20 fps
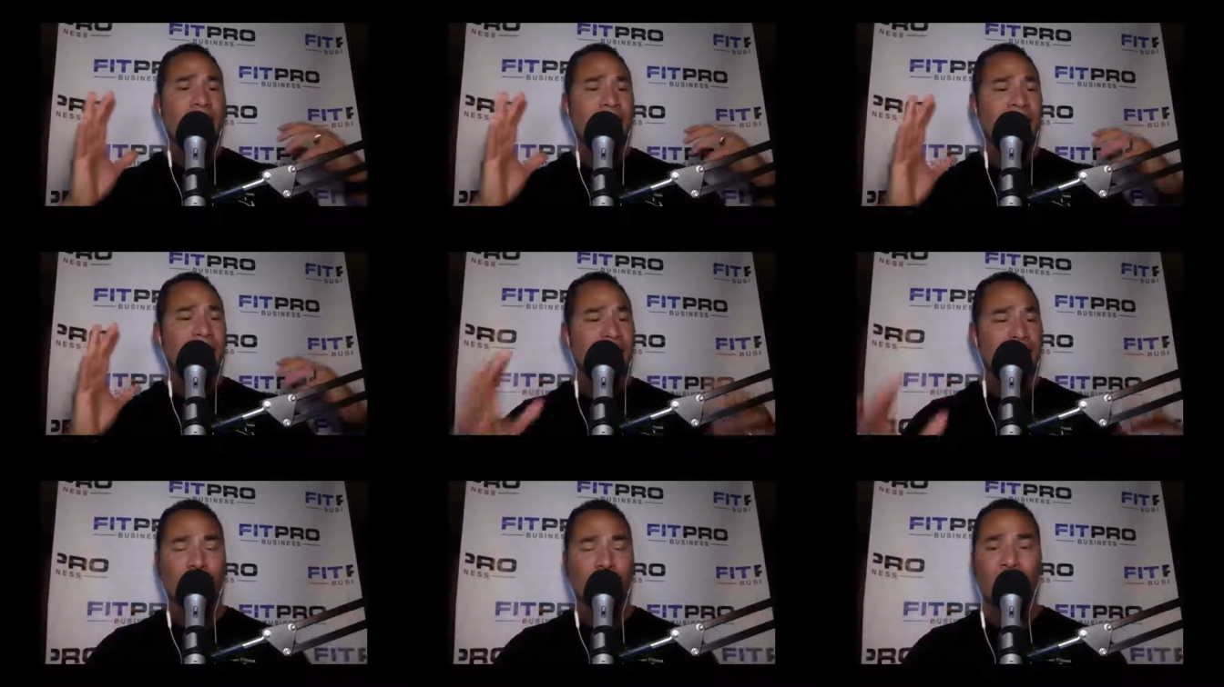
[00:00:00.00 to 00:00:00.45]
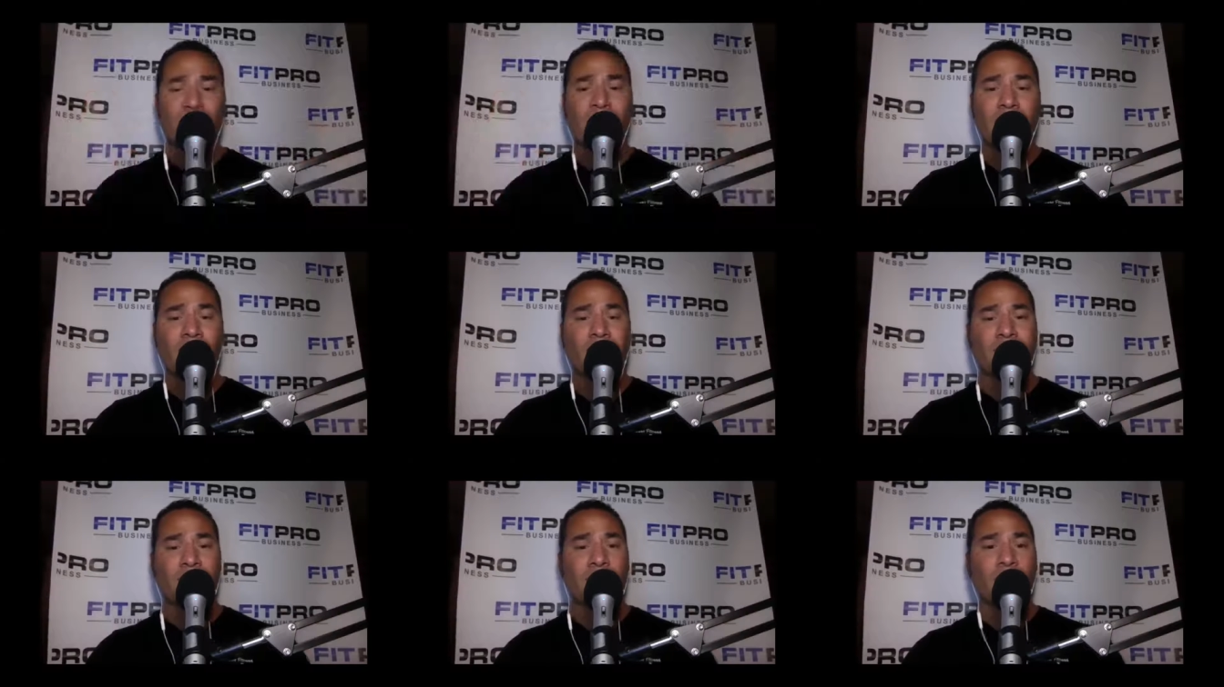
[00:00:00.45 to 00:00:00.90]
If you're not
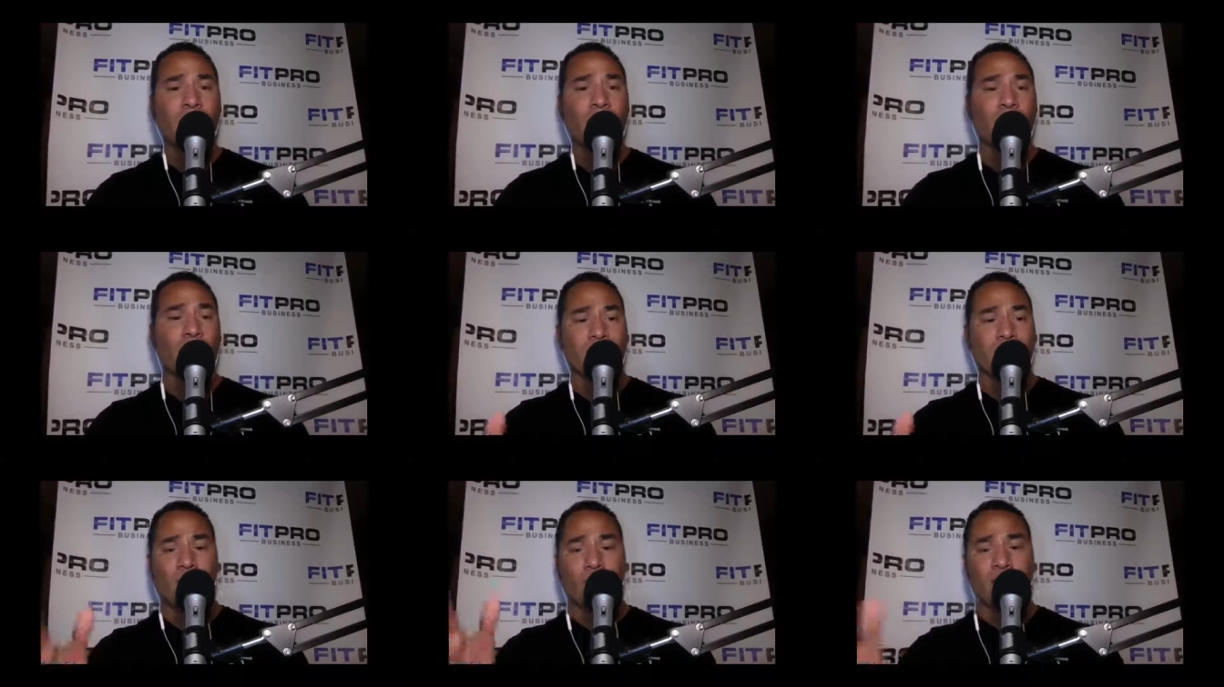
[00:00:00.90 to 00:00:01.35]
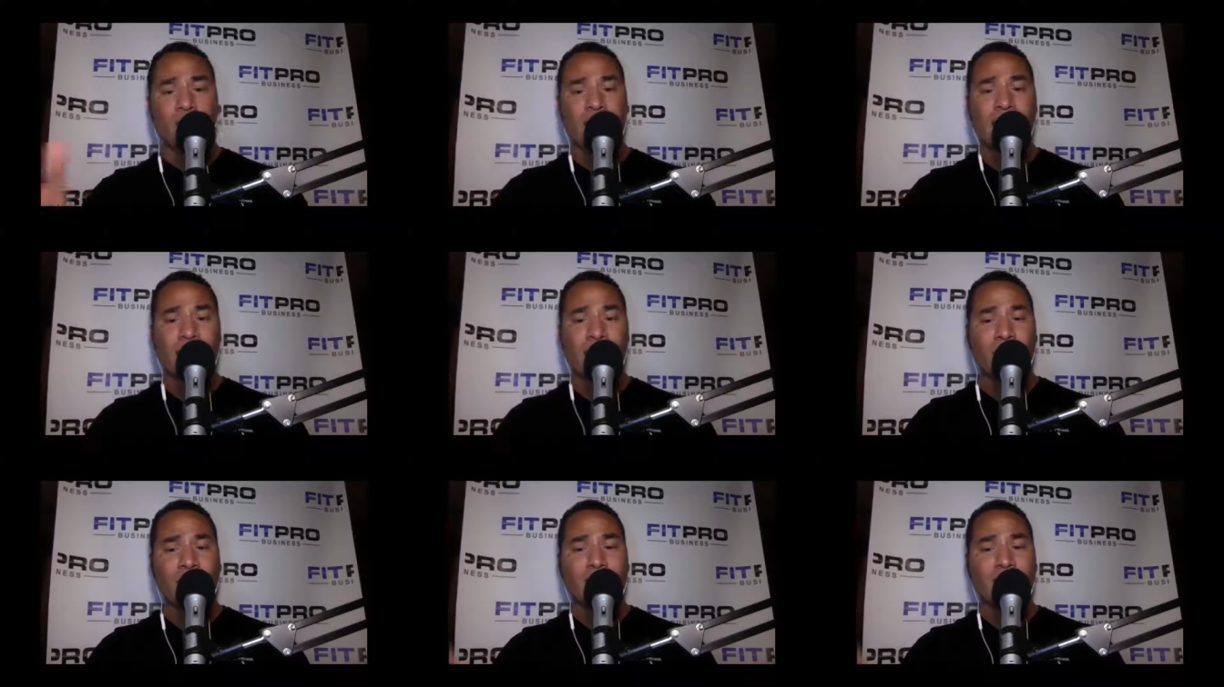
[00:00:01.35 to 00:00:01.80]
comfortable with going to
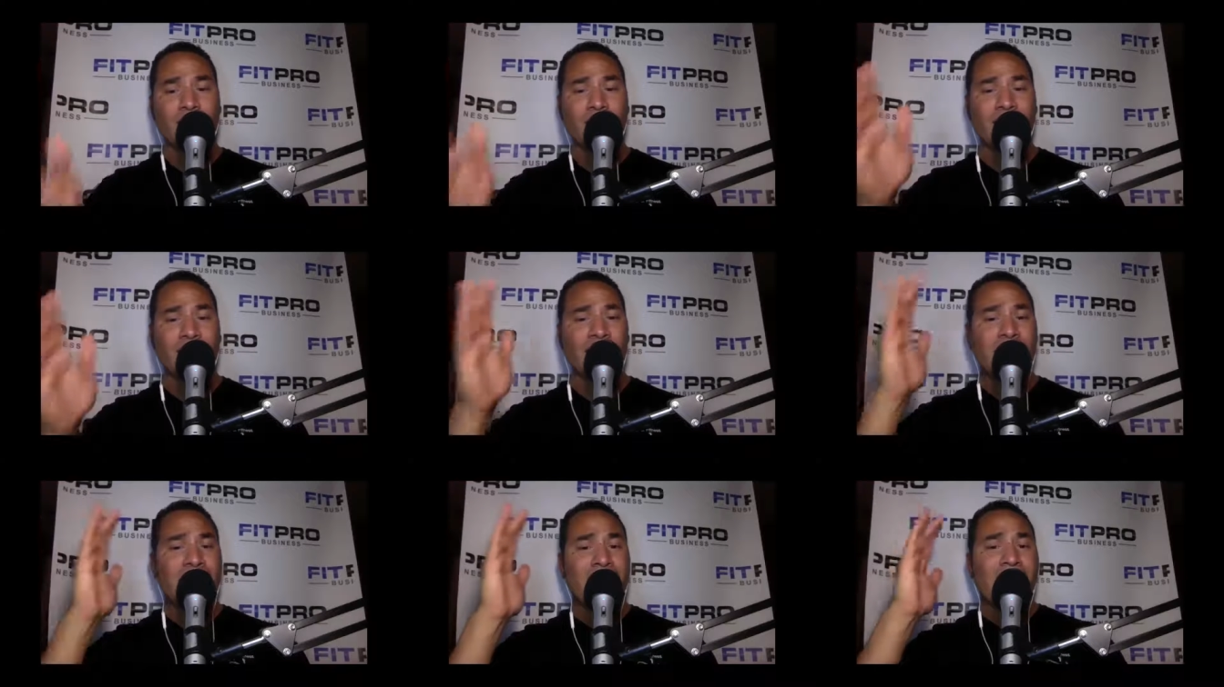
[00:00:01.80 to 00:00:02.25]
that website